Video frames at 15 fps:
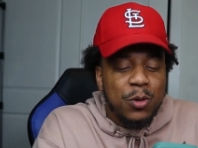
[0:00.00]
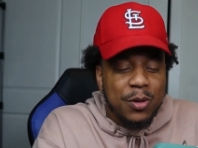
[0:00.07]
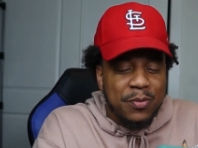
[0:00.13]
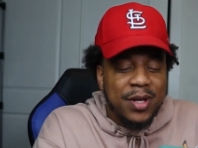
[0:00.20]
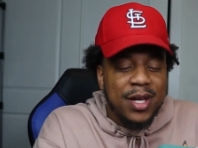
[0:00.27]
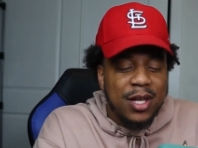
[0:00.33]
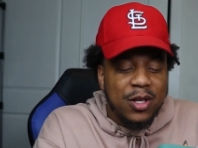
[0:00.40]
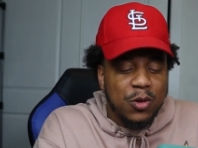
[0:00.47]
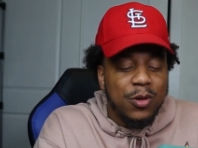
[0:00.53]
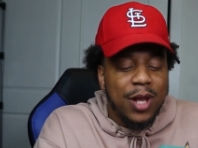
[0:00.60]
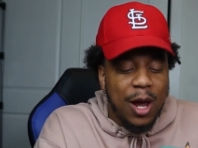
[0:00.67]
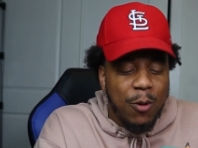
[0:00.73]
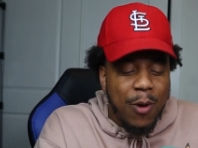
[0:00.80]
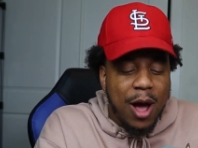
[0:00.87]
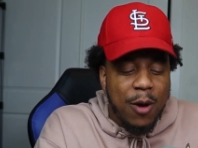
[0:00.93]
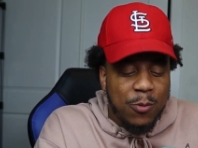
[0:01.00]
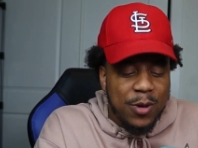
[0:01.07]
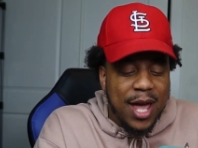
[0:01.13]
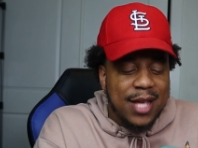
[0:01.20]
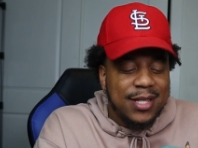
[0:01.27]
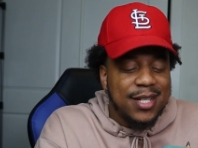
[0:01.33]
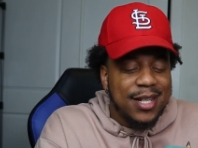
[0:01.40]
With me and you. Like, why
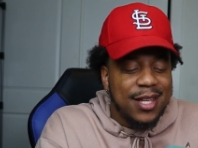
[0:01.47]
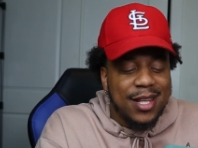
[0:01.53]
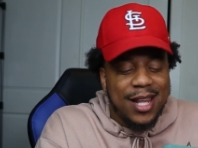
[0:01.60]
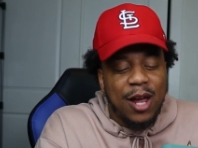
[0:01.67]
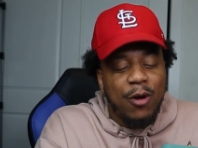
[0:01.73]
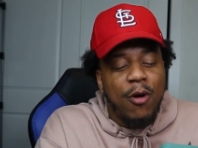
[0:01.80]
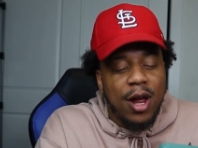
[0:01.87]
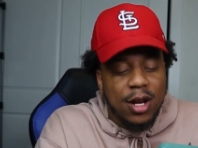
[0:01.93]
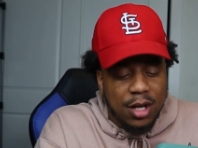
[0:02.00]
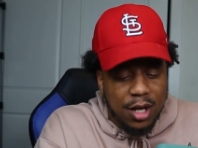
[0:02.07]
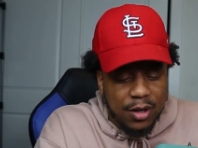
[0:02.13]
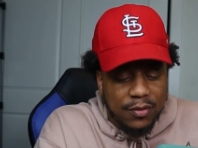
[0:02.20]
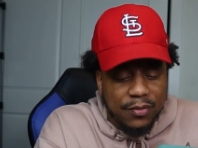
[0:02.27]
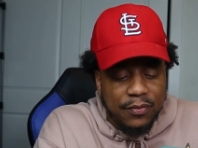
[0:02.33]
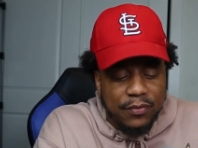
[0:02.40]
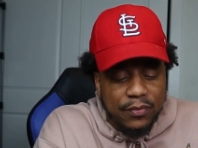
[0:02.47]
we ain't together, like, right now?